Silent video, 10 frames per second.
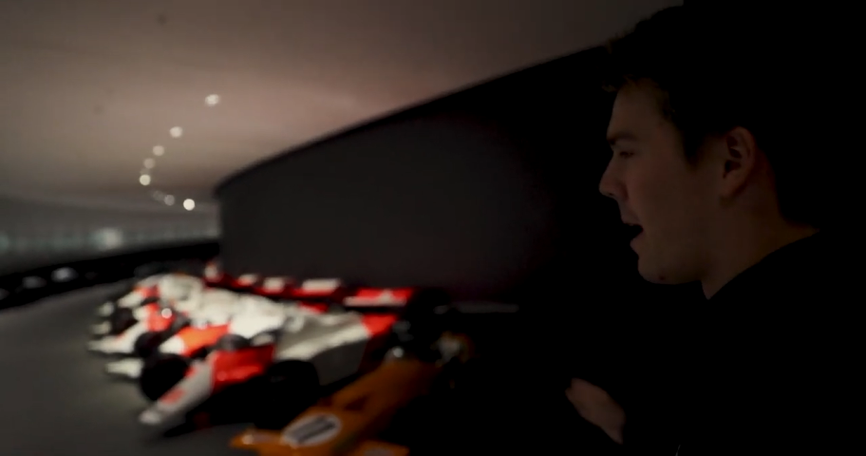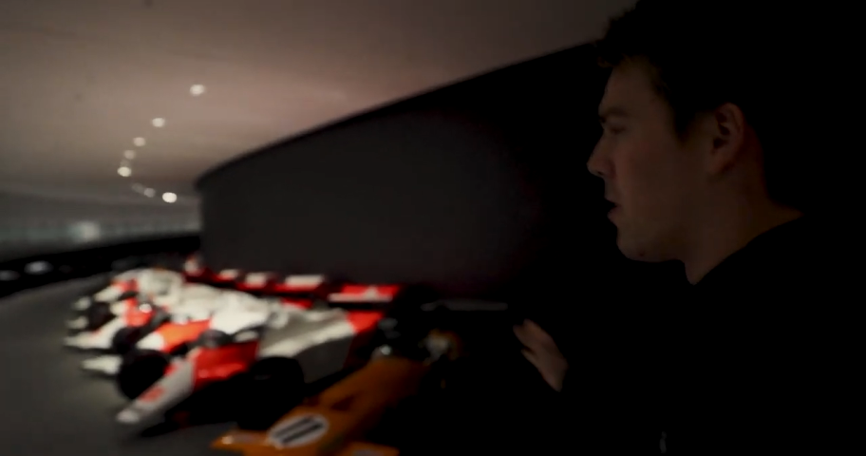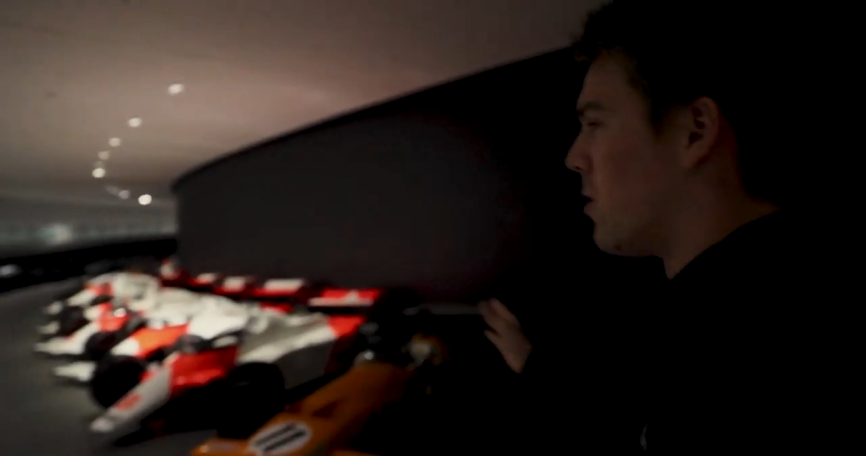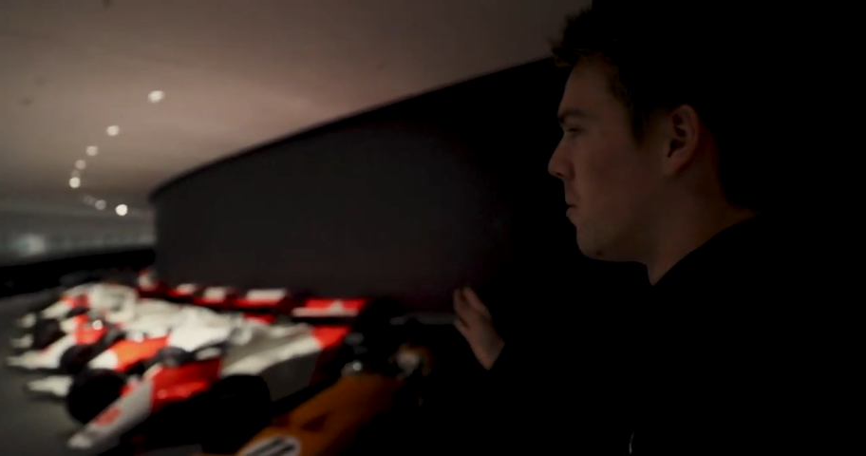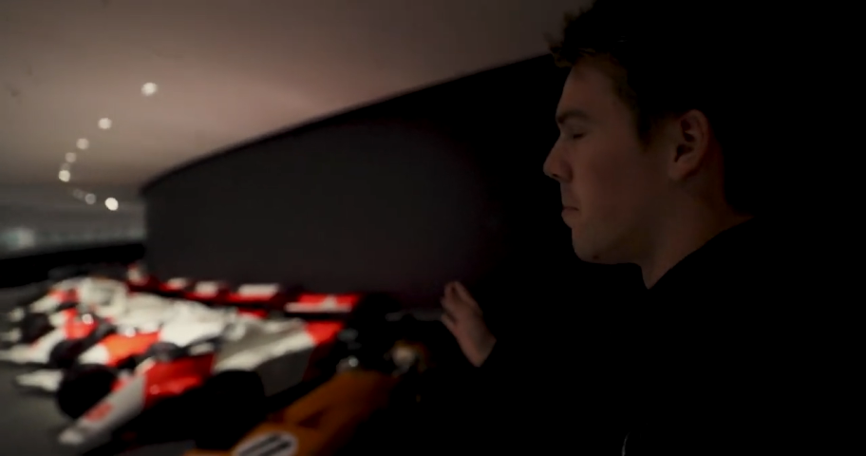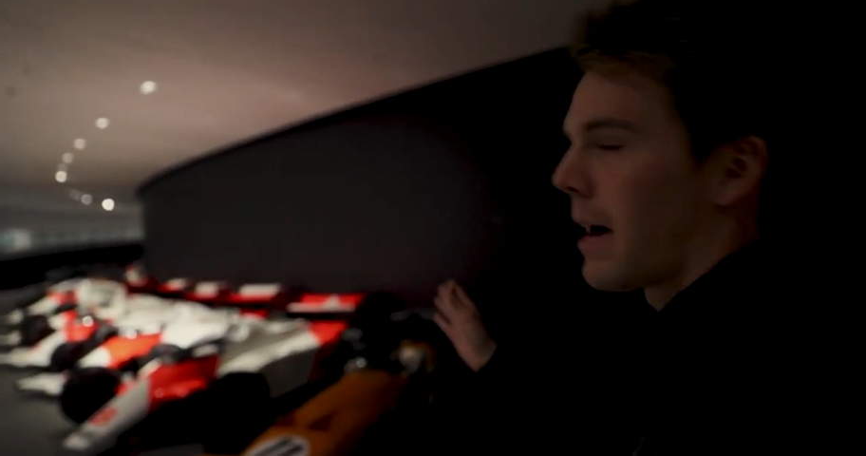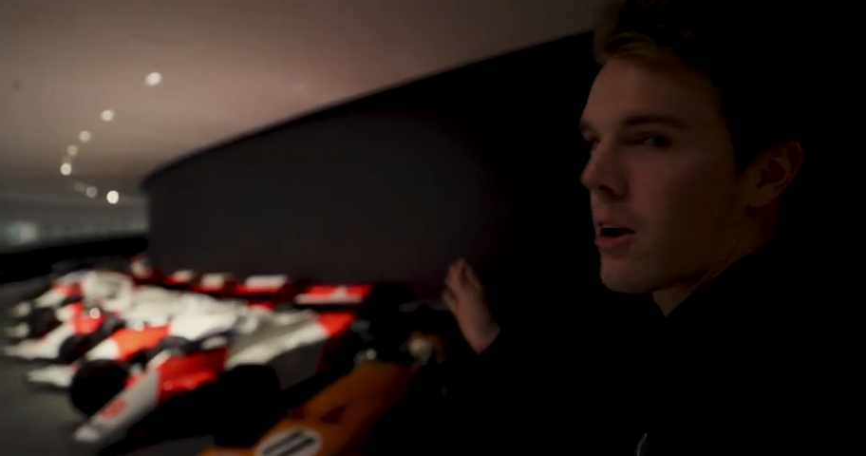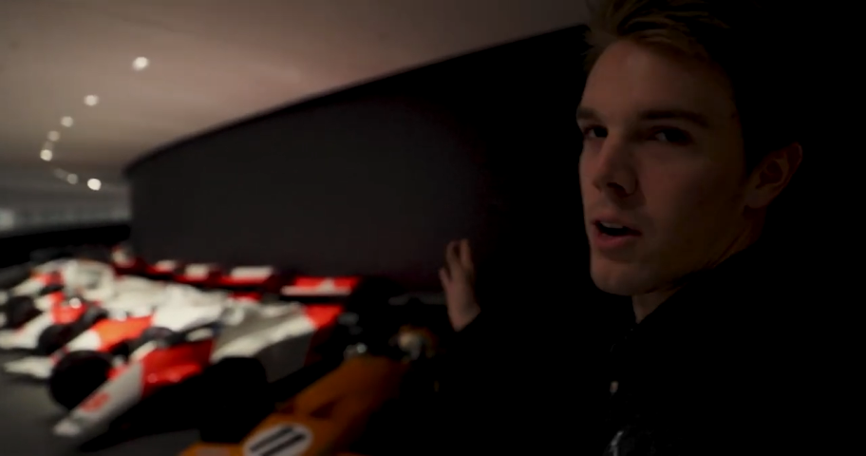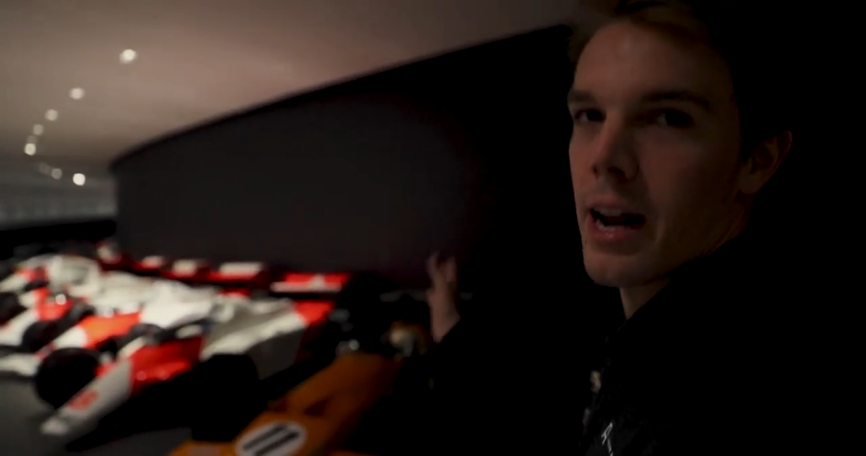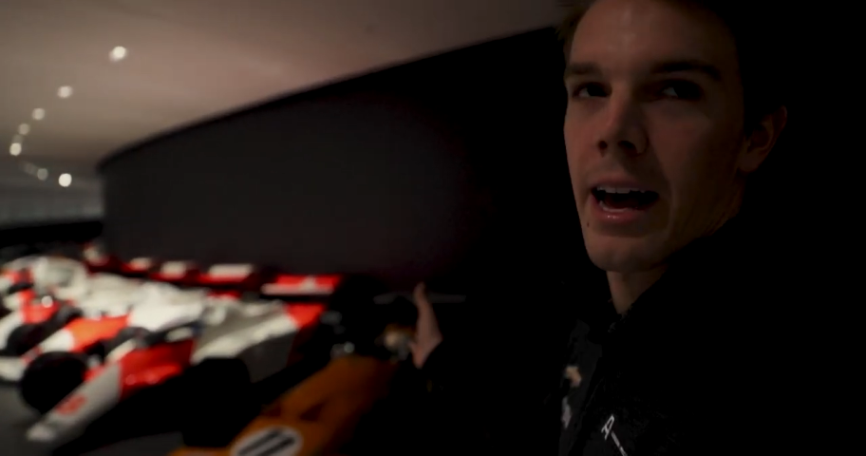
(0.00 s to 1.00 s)
Pato
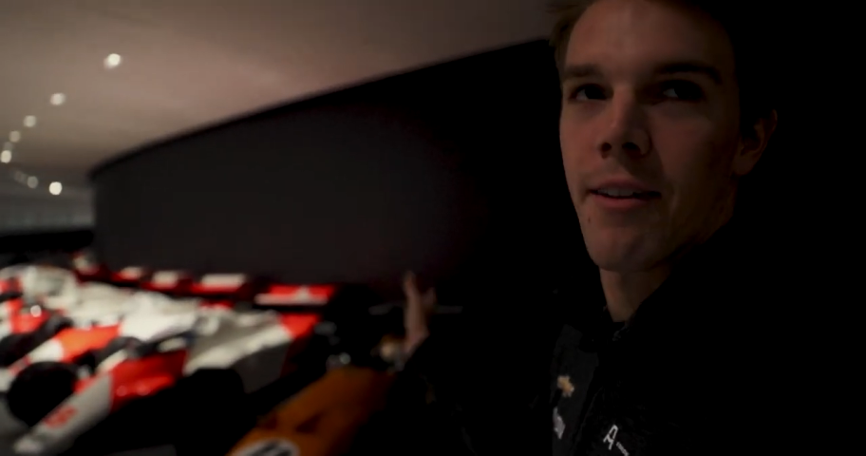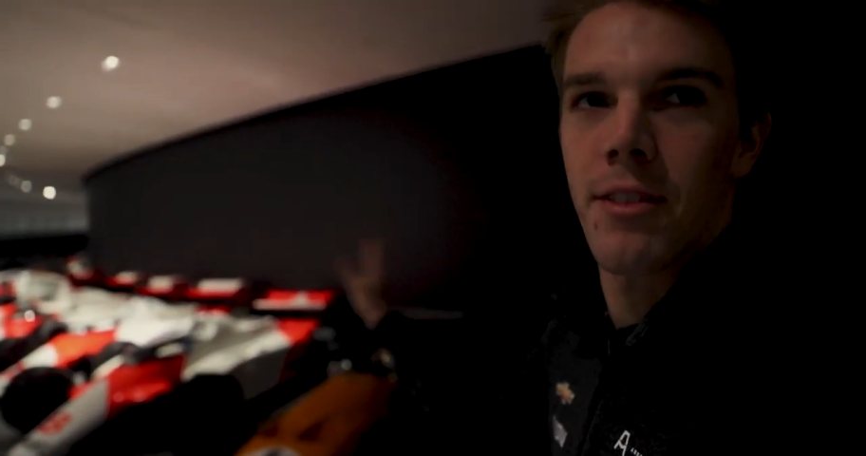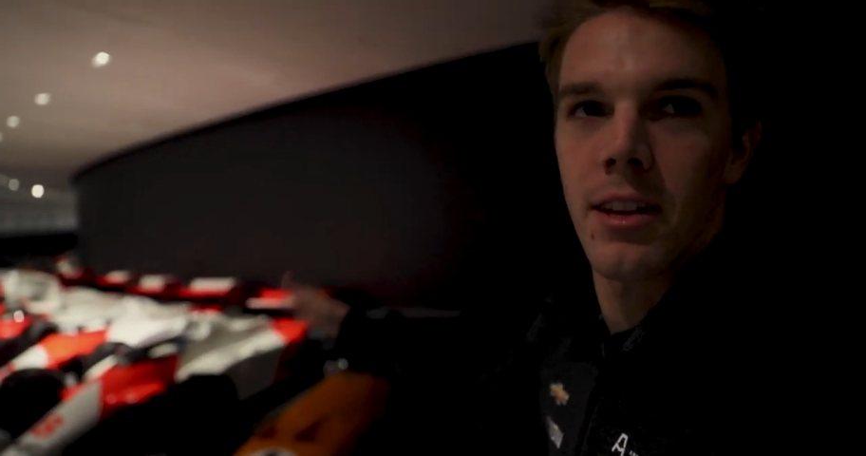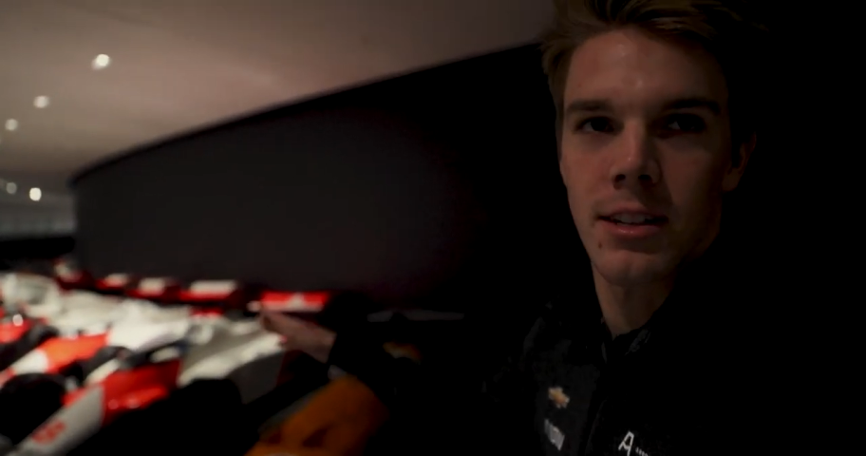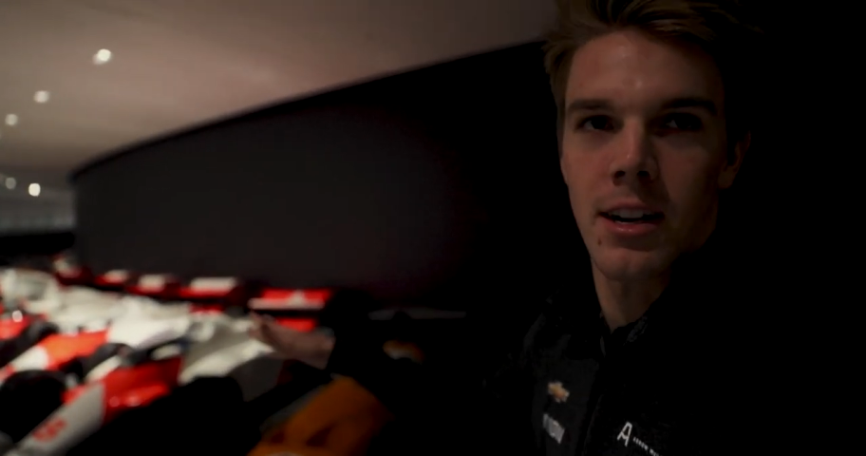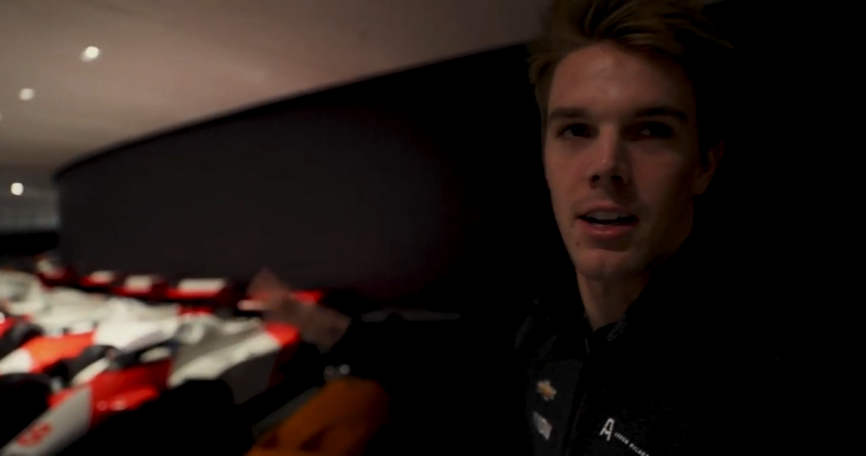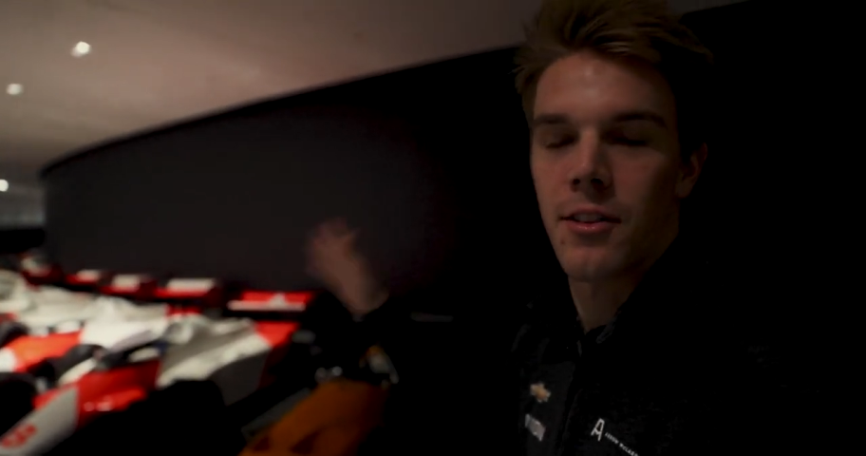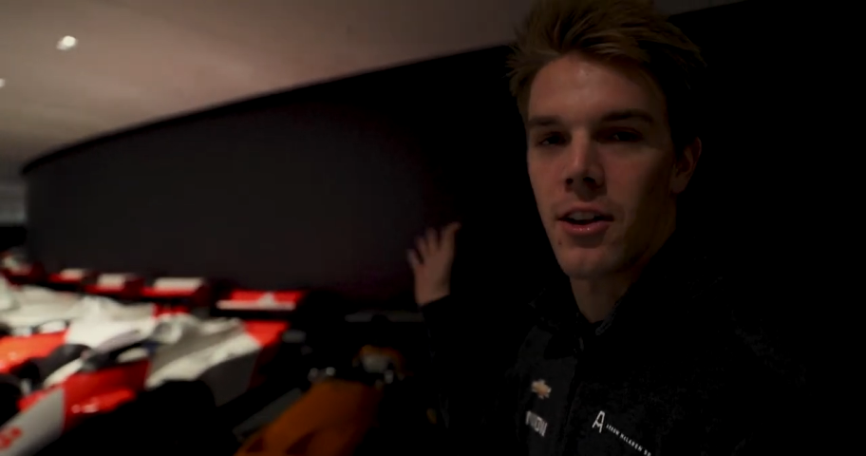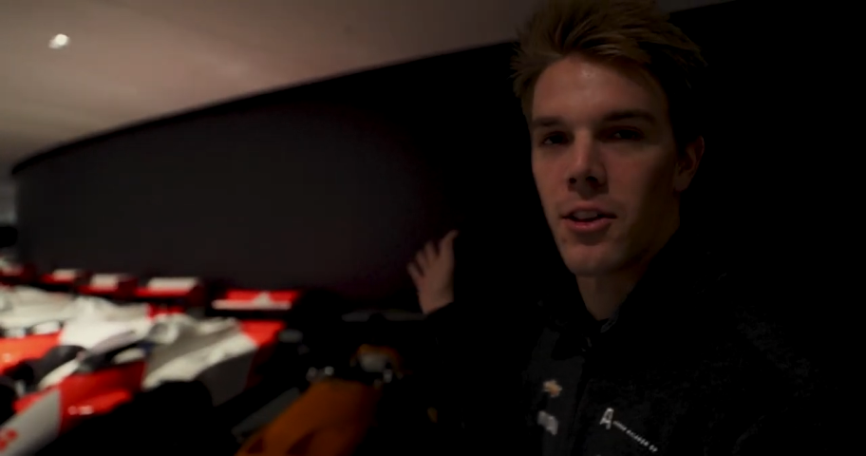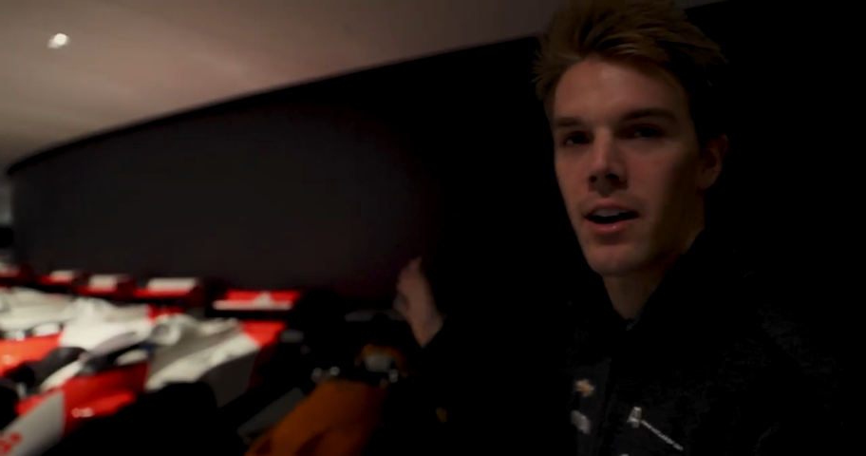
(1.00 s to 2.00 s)
got half these and I
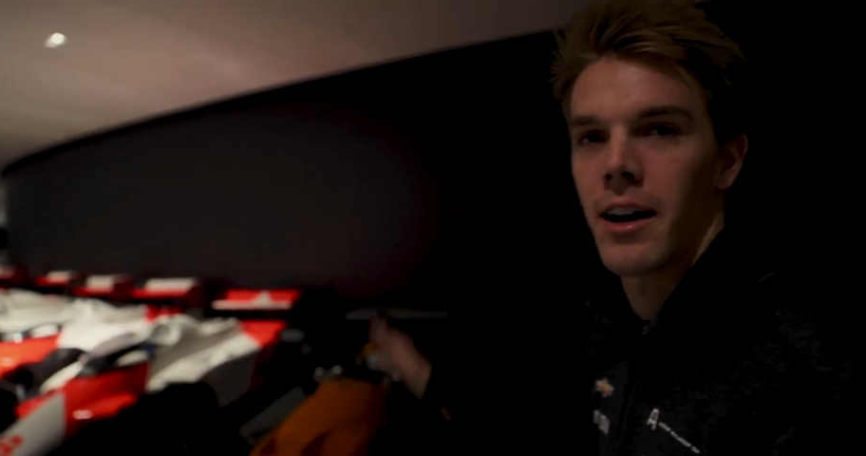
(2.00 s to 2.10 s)
got the other